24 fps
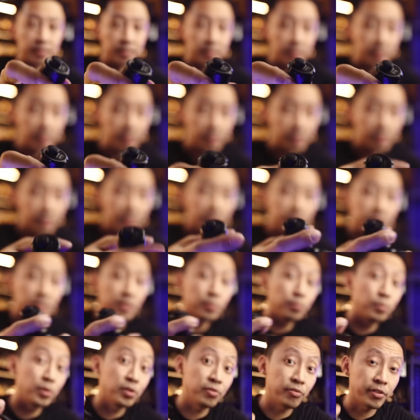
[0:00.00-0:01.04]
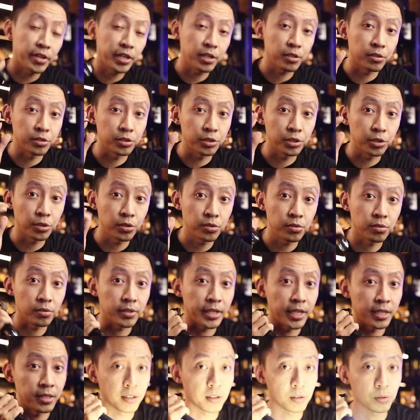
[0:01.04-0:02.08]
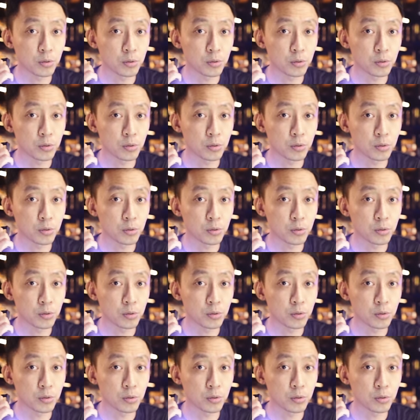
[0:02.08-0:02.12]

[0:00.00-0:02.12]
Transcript: These had simplified controls to cater